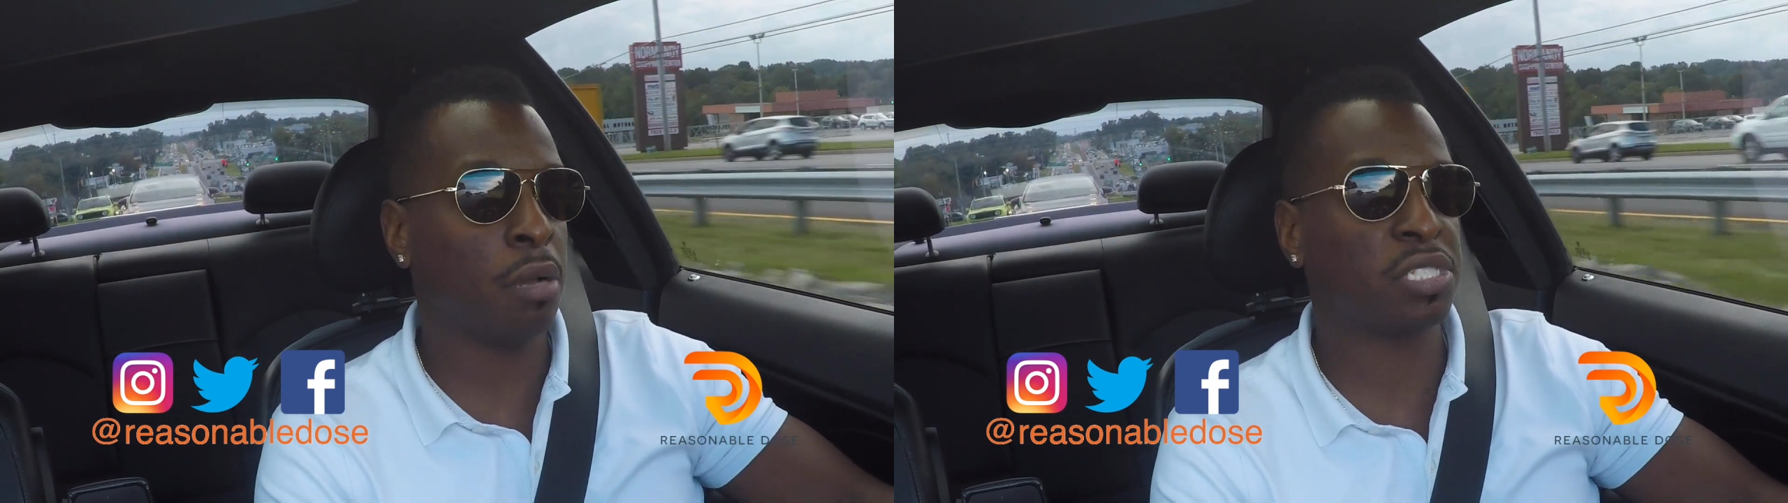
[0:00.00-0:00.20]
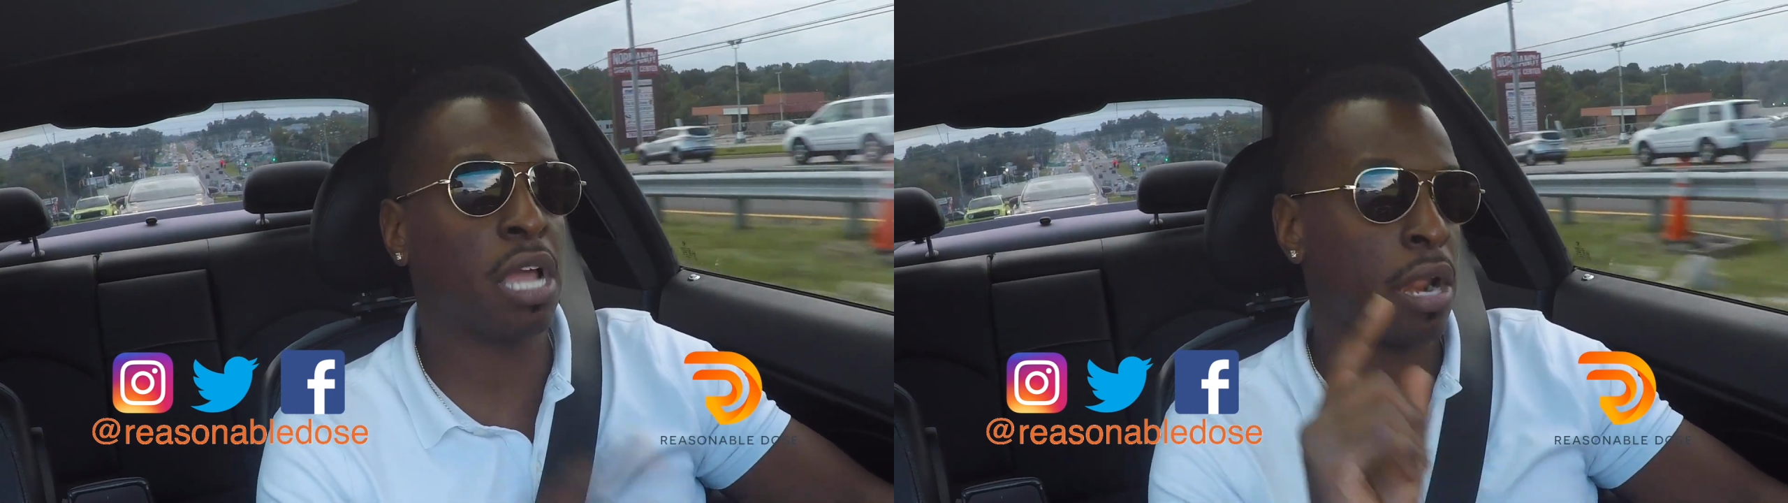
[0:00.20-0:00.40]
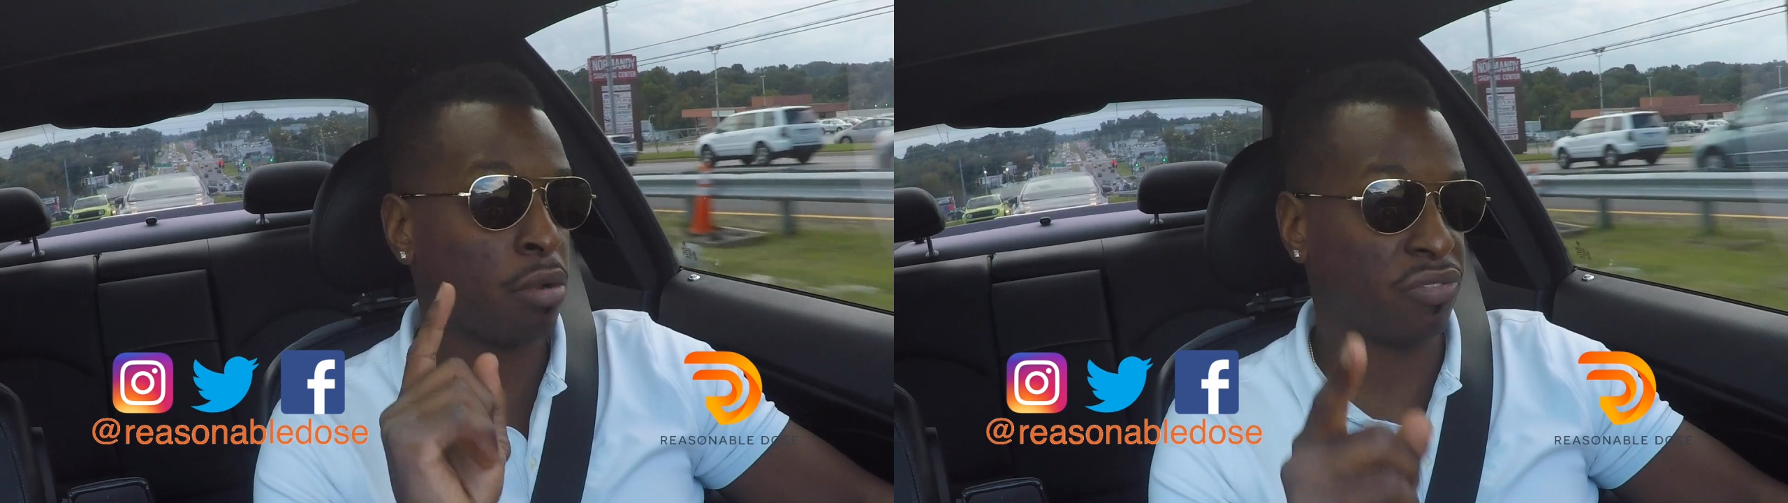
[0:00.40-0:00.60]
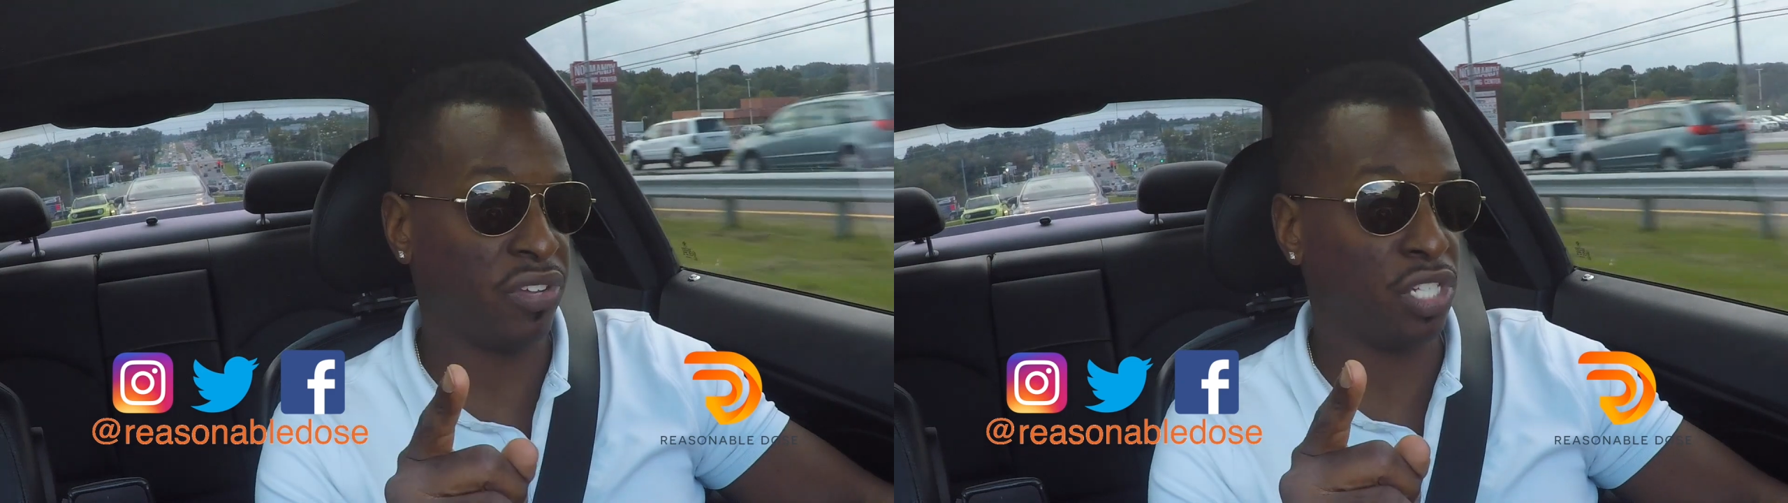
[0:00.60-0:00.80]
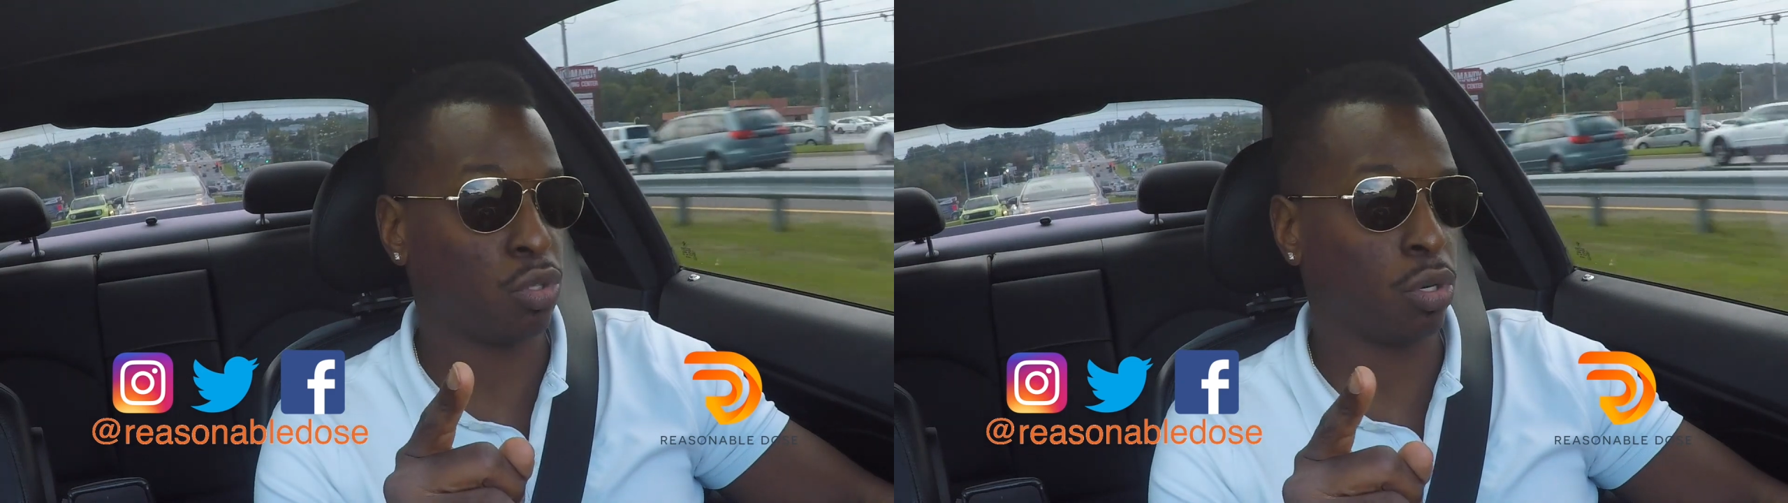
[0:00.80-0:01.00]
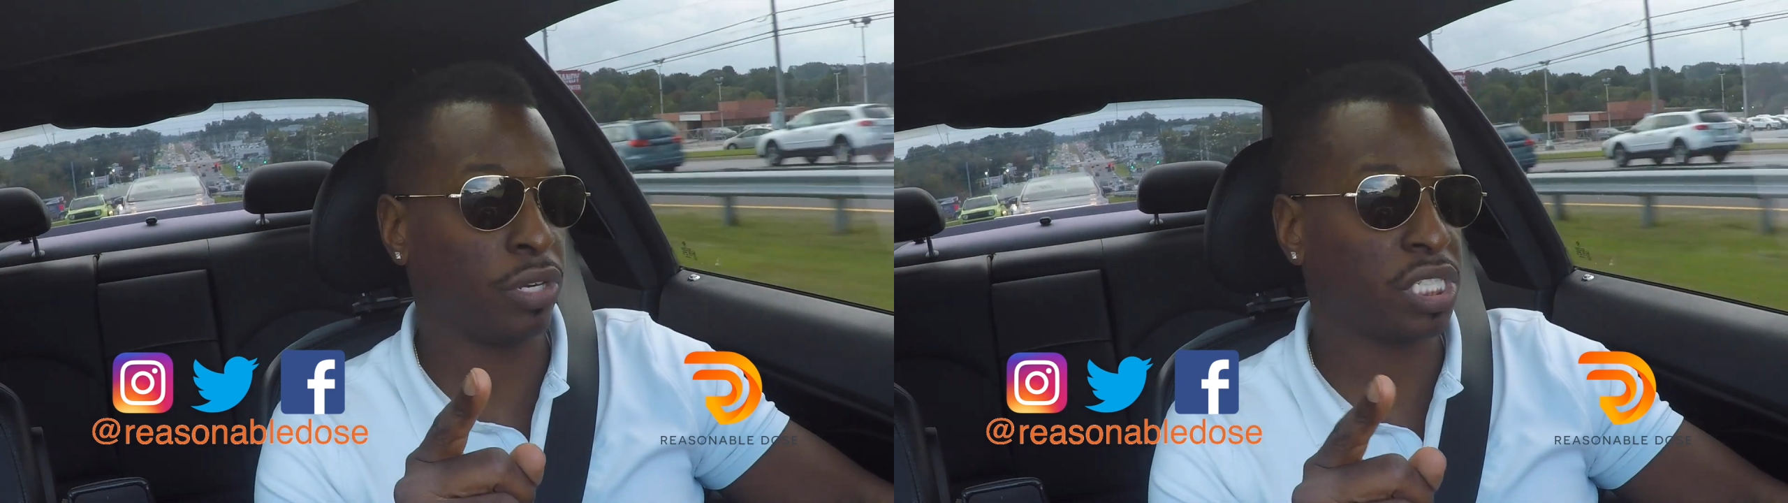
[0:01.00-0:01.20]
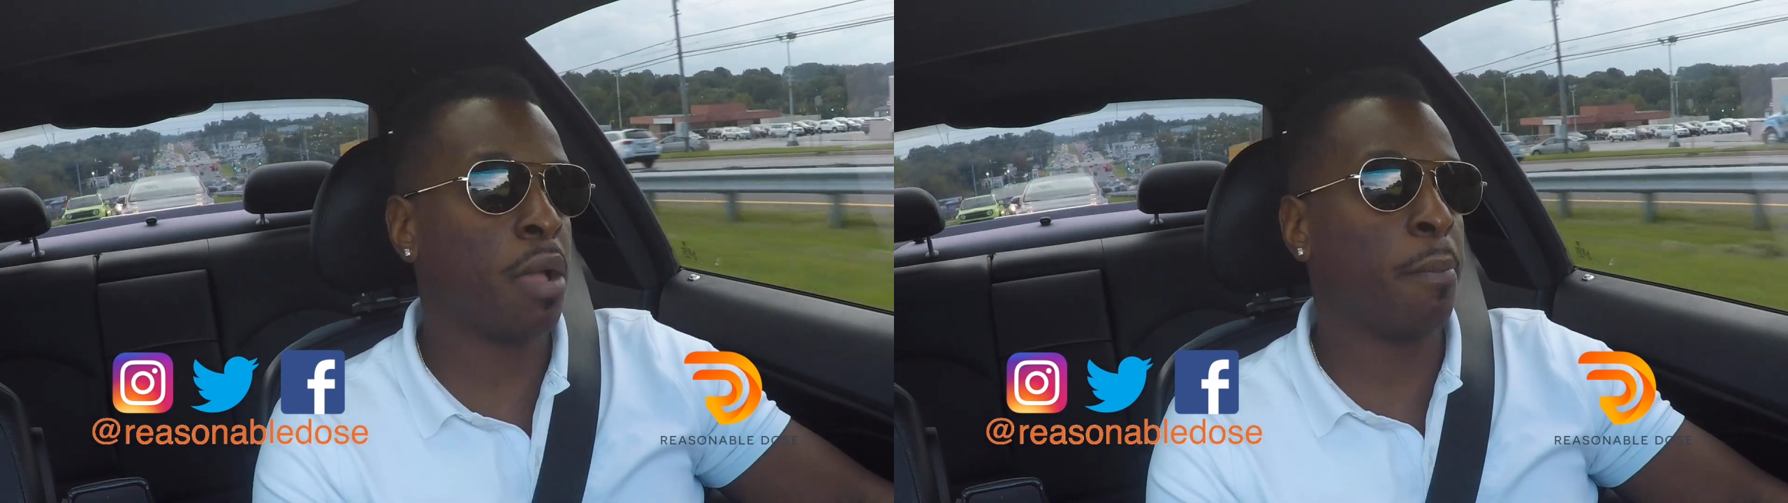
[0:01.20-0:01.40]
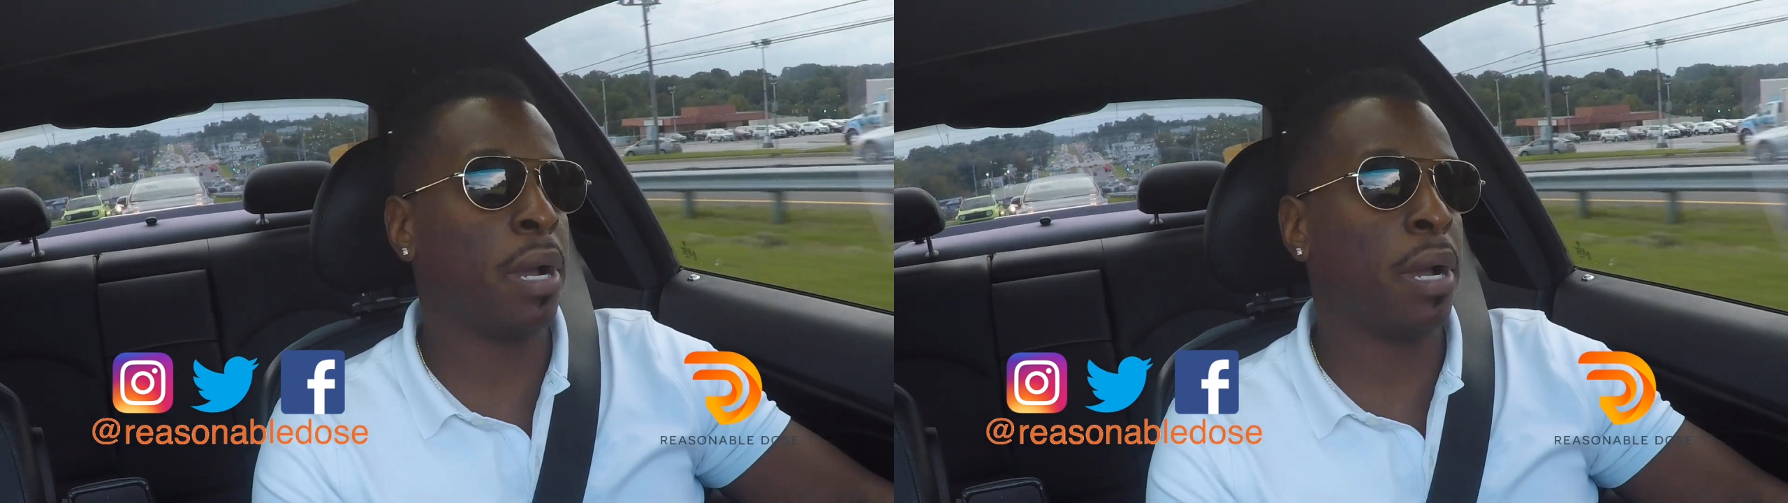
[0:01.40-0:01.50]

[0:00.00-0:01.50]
Shout out to Vinny Tortorich.